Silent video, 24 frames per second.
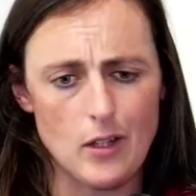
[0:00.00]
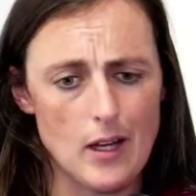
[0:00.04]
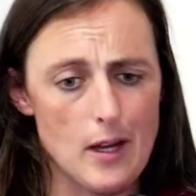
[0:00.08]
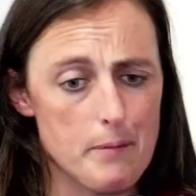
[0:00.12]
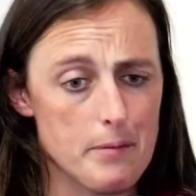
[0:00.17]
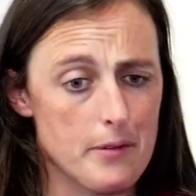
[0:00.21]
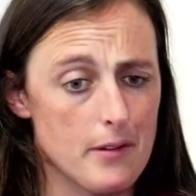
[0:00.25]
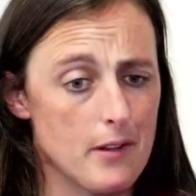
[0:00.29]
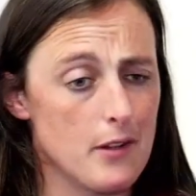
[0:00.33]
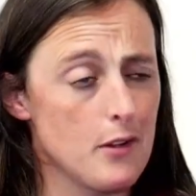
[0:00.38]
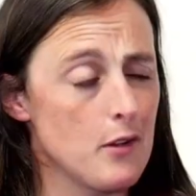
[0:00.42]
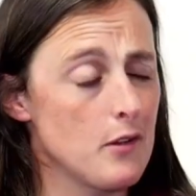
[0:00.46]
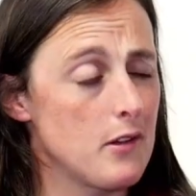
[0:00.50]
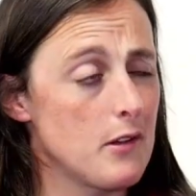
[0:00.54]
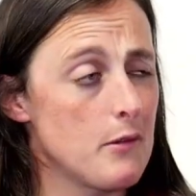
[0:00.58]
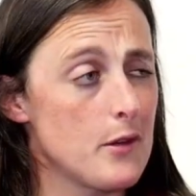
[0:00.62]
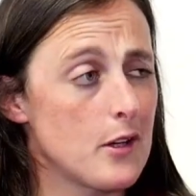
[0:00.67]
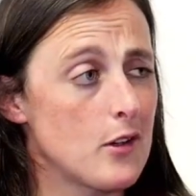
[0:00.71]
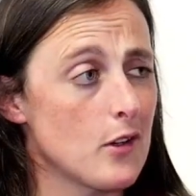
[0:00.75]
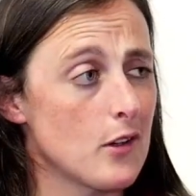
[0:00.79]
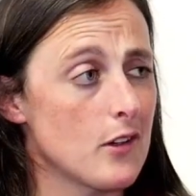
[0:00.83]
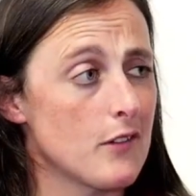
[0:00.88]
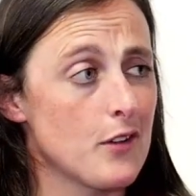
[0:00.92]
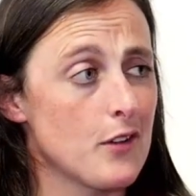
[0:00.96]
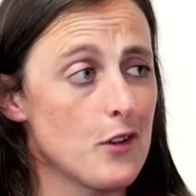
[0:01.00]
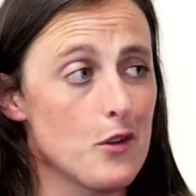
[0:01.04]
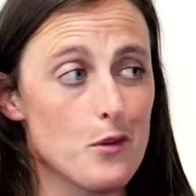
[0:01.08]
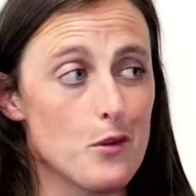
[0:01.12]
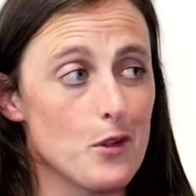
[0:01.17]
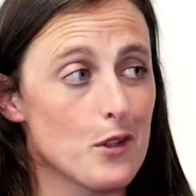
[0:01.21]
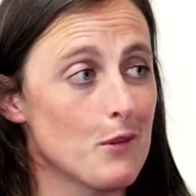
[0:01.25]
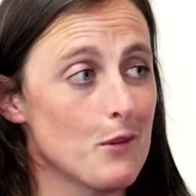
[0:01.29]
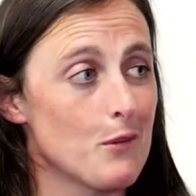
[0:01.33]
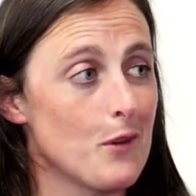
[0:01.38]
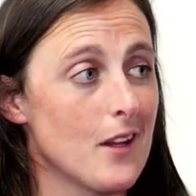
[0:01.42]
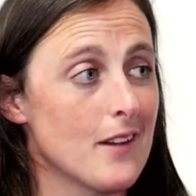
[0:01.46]
Yeah, look, absolutely we could have.
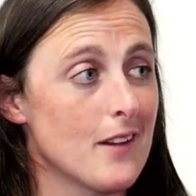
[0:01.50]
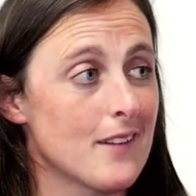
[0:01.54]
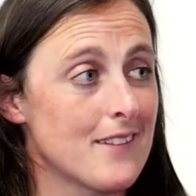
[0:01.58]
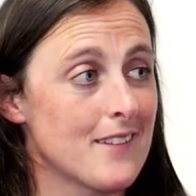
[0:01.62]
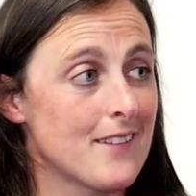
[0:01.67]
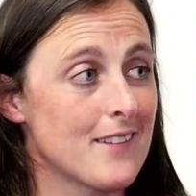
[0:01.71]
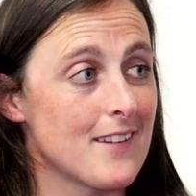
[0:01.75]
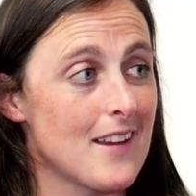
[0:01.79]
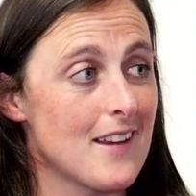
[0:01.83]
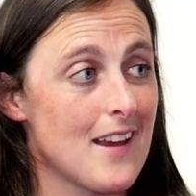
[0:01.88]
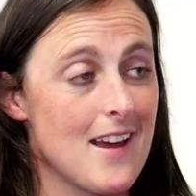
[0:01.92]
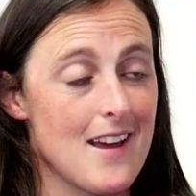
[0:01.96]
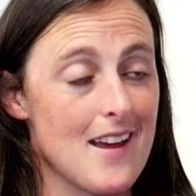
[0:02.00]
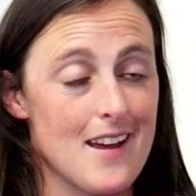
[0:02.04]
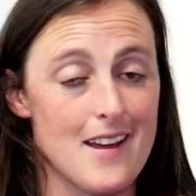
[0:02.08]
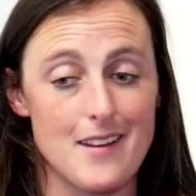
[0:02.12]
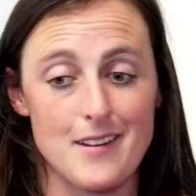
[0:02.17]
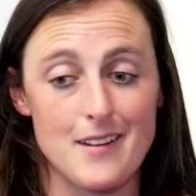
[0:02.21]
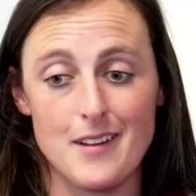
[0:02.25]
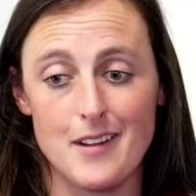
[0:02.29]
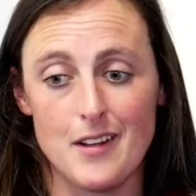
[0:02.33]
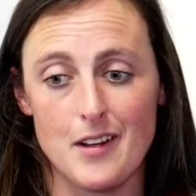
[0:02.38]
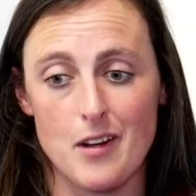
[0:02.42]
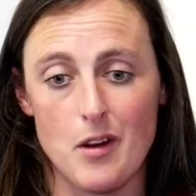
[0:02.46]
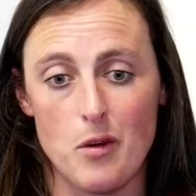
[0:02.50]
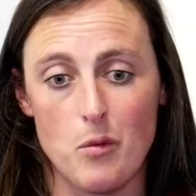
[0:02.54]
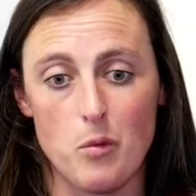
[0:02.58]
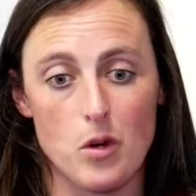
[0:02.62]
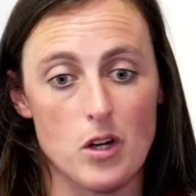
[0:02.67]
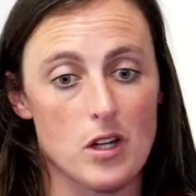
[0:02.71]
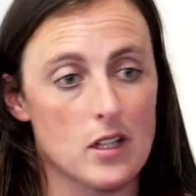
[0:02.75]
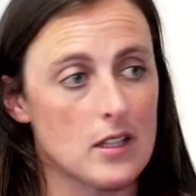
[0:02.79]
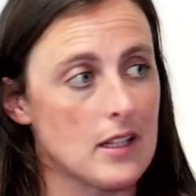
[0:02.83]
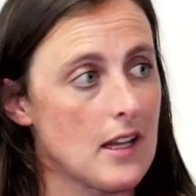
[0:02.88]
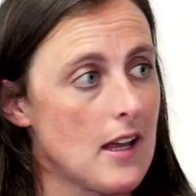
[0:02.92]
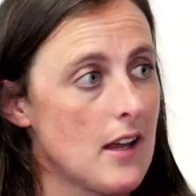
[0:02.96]
Who wouldn't want, uh, you know,
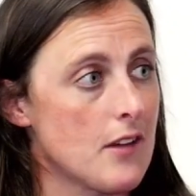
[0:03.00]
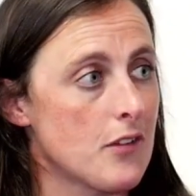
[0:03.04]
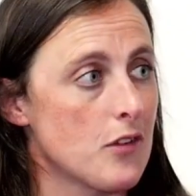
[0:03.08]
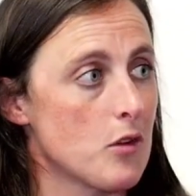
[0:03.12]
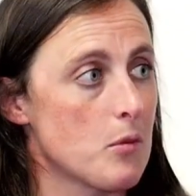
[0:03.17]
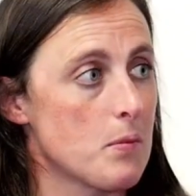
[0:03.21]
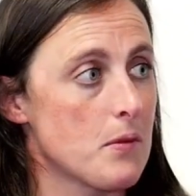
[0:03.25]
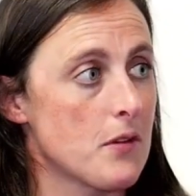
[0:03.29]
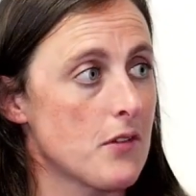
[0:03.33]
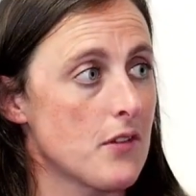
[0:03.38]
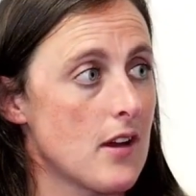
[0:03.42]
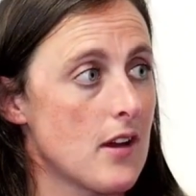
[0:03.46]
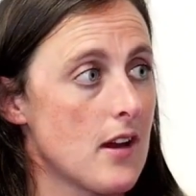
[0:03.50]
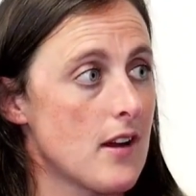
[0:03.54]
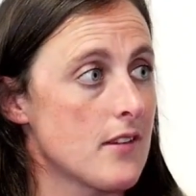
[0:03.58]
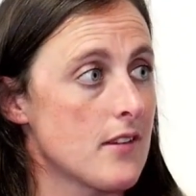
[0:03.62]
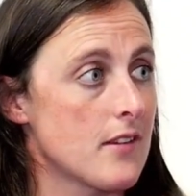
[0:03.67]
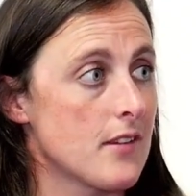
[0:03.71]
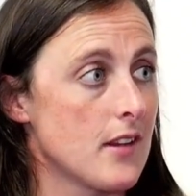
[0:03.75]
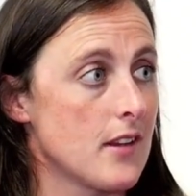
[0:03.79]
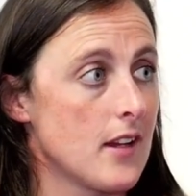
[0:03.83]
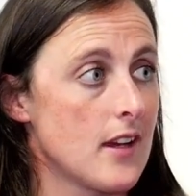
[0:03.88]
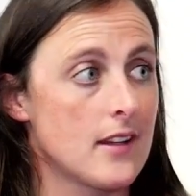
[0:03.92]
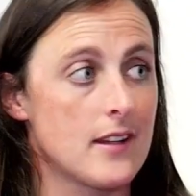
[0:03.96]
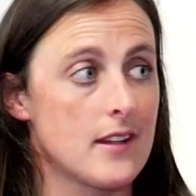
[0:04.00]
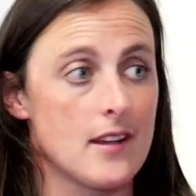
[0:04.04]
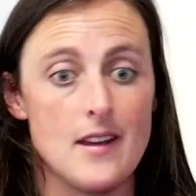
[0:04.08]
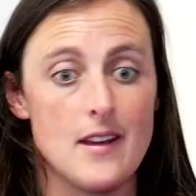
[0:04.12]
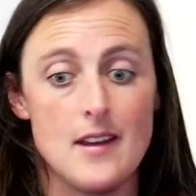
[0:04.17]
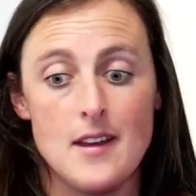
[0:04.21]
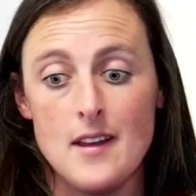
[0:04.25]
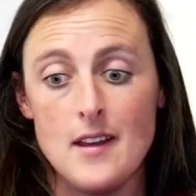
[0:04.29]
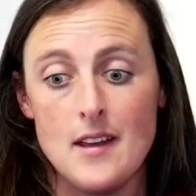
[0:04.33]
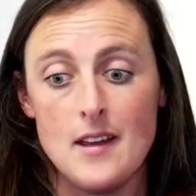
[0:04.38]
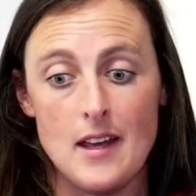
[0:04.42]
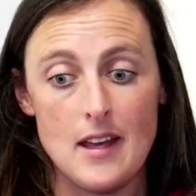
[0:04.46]
world-class superstars like
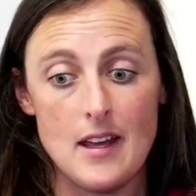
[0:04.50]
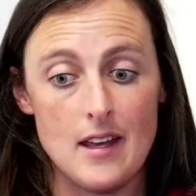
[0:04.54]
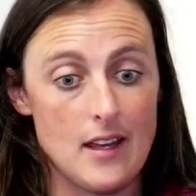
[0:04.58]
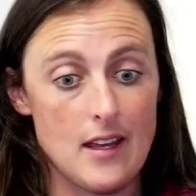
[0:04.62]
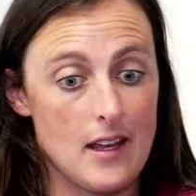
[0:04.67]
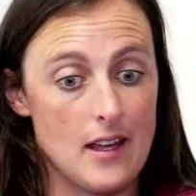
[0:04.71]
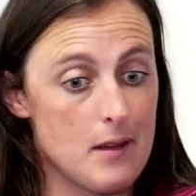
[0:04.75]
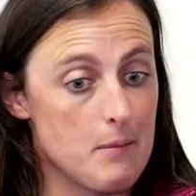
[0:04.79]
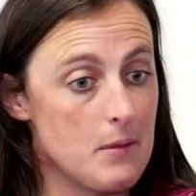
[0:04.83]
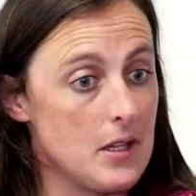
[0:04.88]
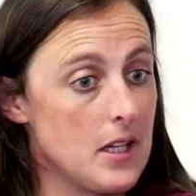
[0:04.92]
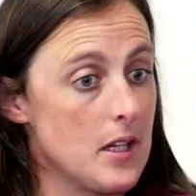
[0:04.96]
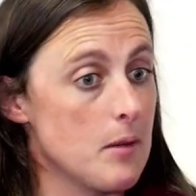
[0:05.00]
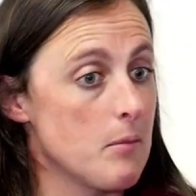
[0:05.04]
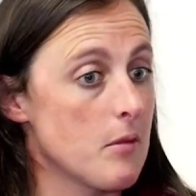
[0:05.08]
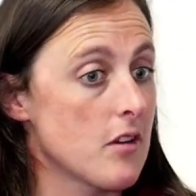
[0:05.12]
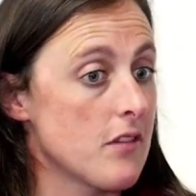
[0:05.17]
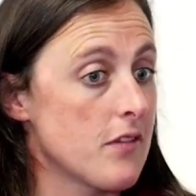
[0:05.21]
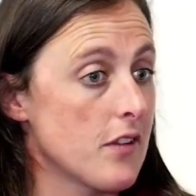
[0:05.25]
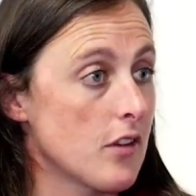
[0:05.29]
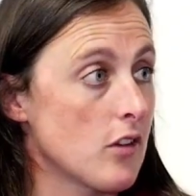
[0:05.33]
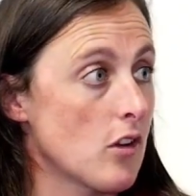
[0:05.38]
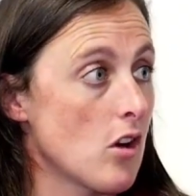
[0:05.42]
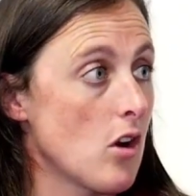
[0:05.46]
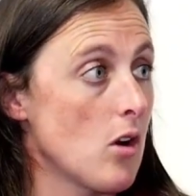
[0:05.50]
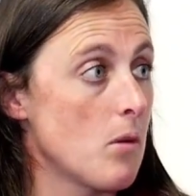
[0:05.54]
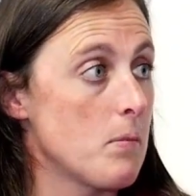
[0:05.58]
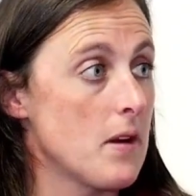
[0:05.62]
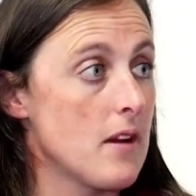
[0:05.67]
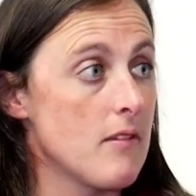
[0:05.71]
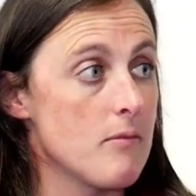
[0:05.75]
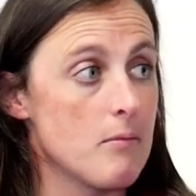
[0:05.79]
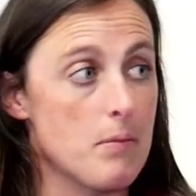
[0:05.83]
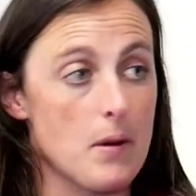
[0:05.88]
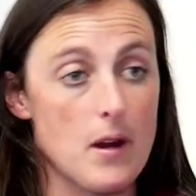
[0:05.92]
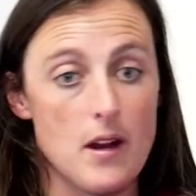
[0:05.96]
Uh, Amy Lee Murphy, Crowe,
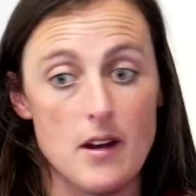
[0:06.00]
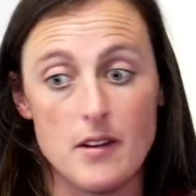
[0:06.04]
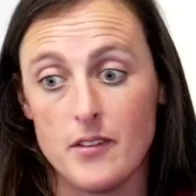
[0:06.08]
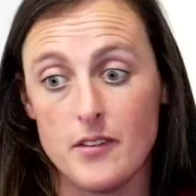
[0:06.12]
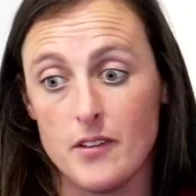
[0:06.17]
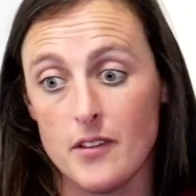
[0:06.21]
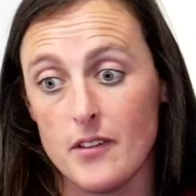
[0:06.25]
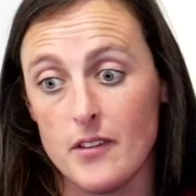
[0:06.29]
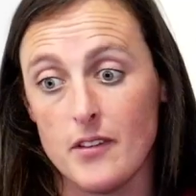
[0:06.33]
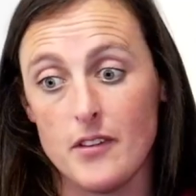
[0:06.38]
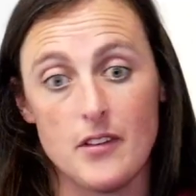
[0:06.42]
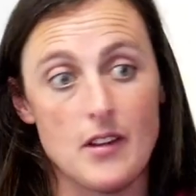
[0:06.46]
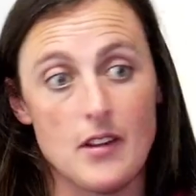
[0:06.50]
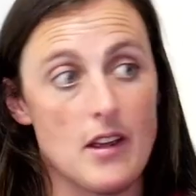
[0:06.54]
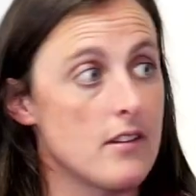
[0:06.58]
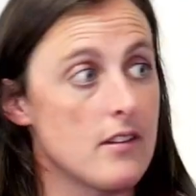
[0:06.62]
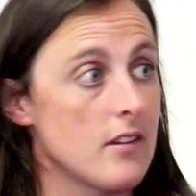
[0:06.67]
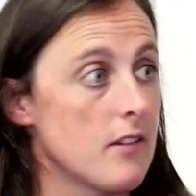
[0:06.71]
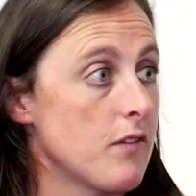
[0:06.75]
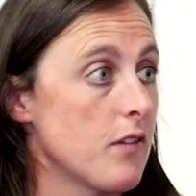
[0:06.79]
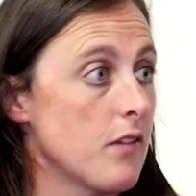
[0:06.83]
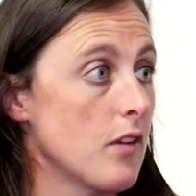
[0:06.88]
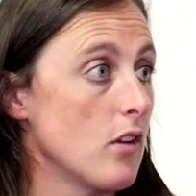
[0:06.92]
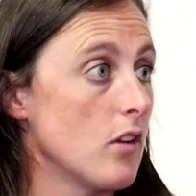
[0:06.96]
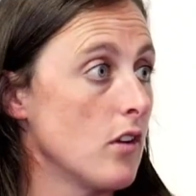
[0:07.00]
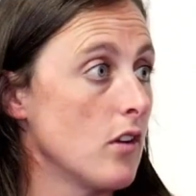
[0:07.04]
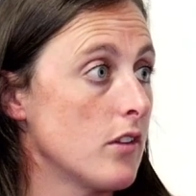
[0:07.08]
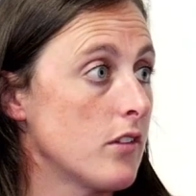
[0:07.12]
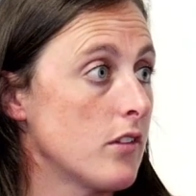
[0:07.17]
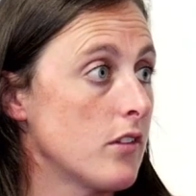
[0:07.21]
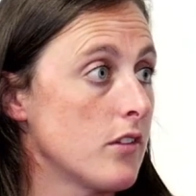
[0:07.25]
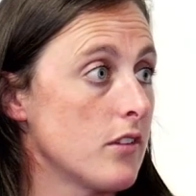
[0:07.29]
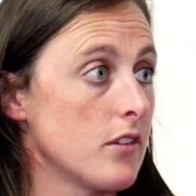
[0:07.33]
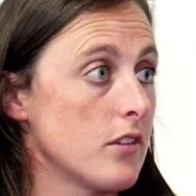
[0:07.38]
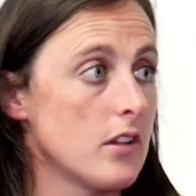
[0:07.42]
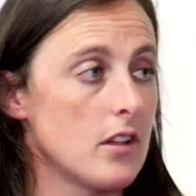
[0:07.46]
Bevan Parsons, Stacey
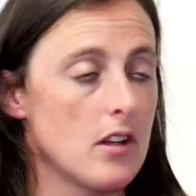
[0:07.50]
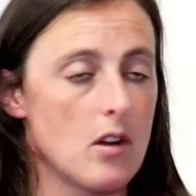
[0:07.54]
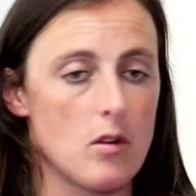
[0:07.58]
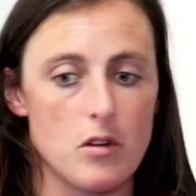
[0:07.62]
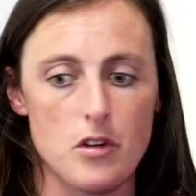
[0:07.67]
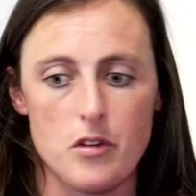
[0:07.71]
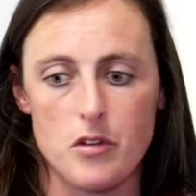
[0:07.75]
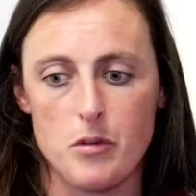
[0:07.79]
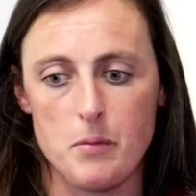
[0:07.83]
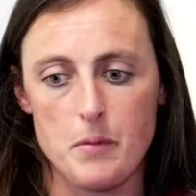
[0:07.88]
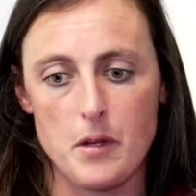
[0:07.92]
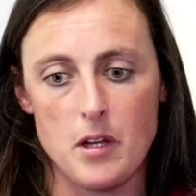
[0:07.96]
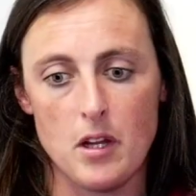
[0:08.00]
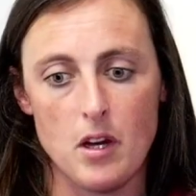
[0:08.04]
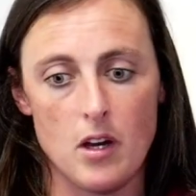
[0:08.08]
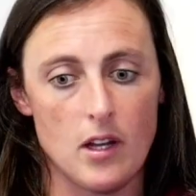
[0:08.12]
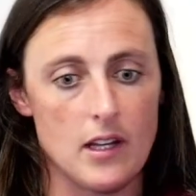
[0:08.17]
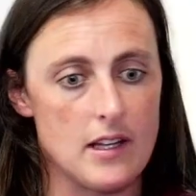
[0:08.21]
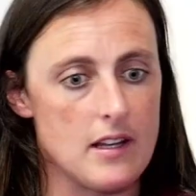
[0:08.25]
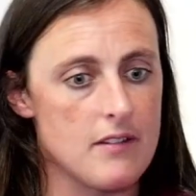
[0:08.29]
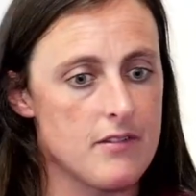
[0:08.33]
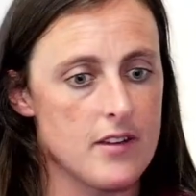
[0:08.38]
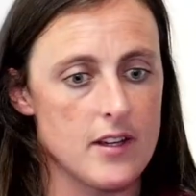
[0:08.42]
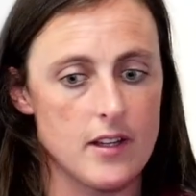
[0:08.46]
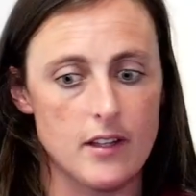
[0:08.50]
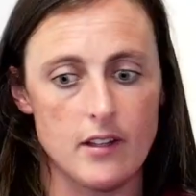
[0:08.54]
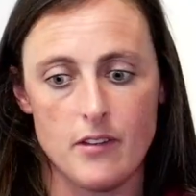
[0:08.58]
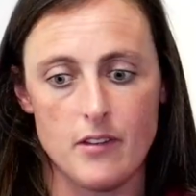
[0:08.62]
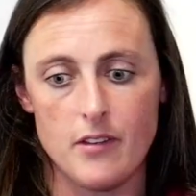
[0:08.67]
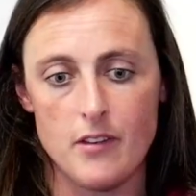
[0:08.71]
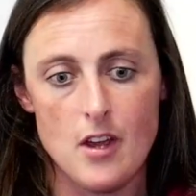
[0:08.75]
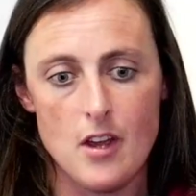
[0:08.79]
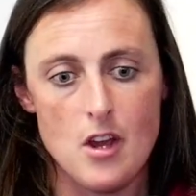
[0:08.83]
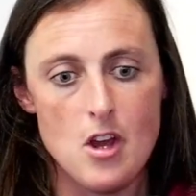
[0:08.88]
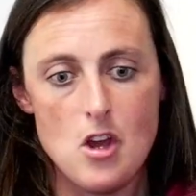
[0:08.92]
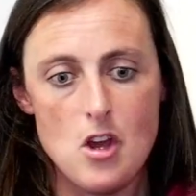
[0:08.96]
Flood, you know, Lucy Milhall, Eve
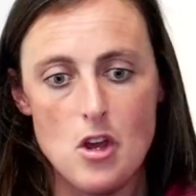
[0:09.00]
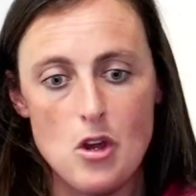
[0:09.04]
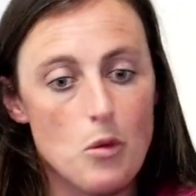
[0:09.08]
Higgins.